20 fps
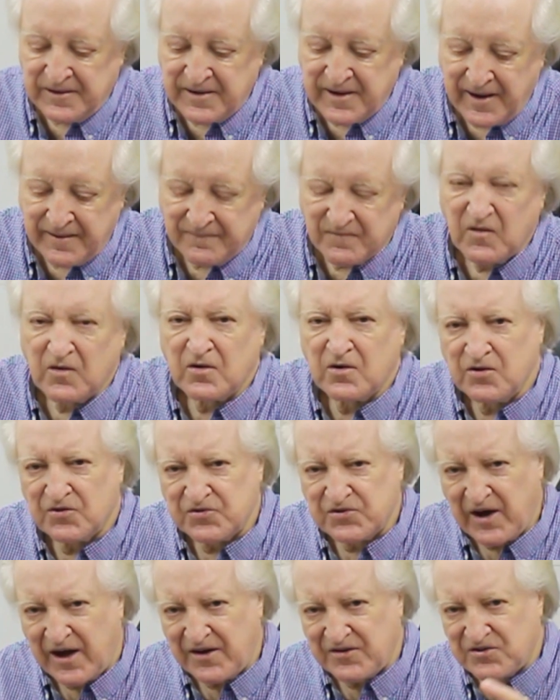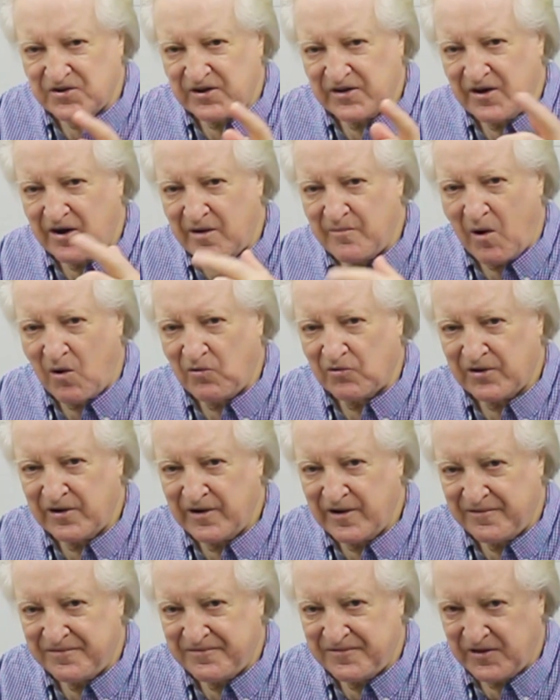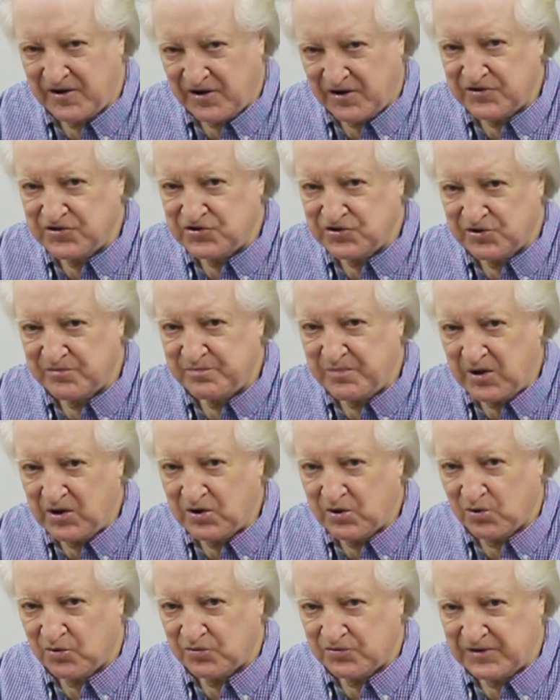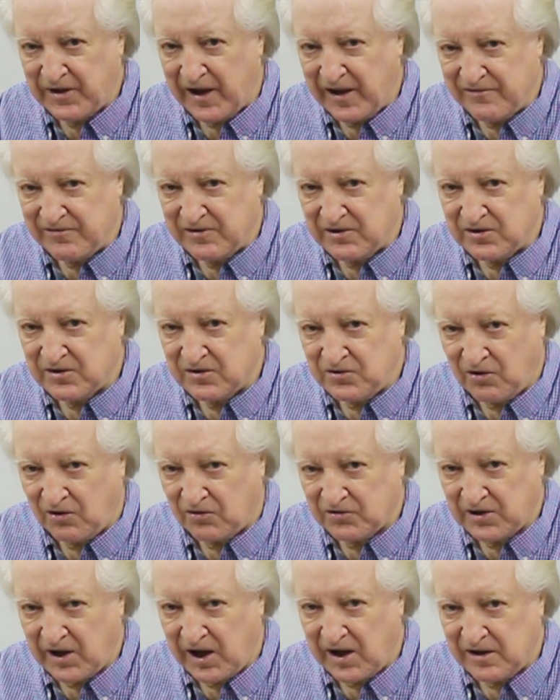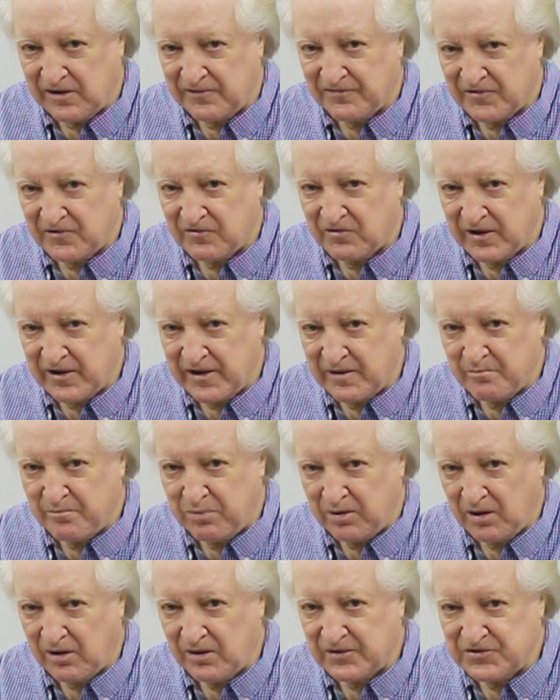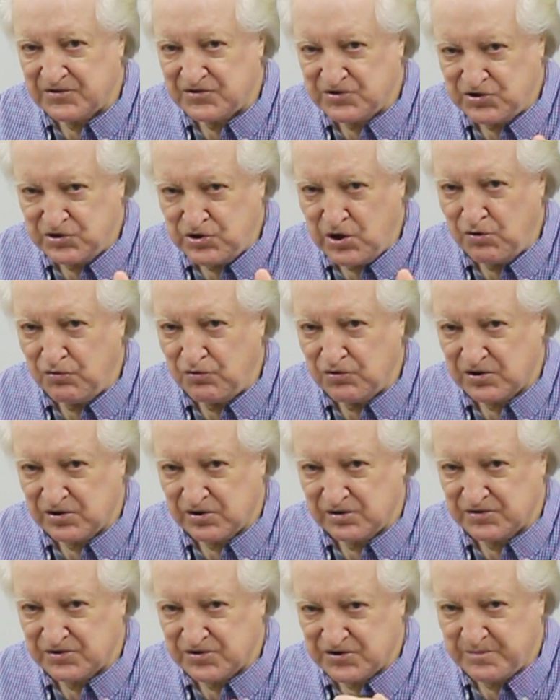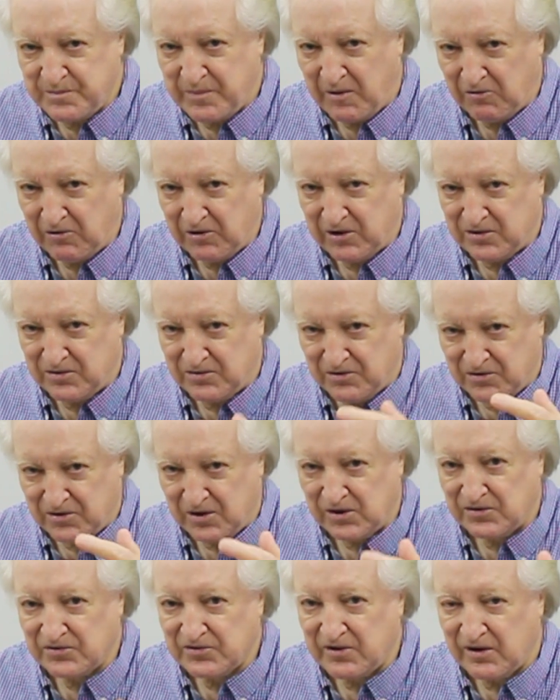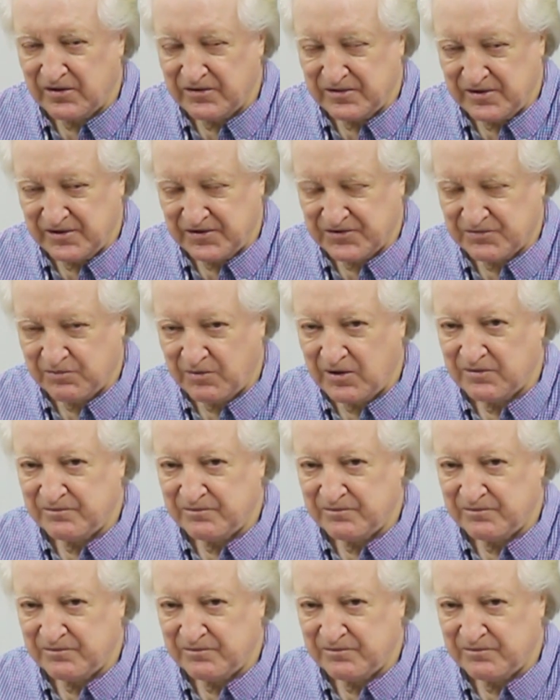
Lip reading: Now, because actually I'm old enough that I should be called David, not Dave, or it employs youth and spirit and things like this.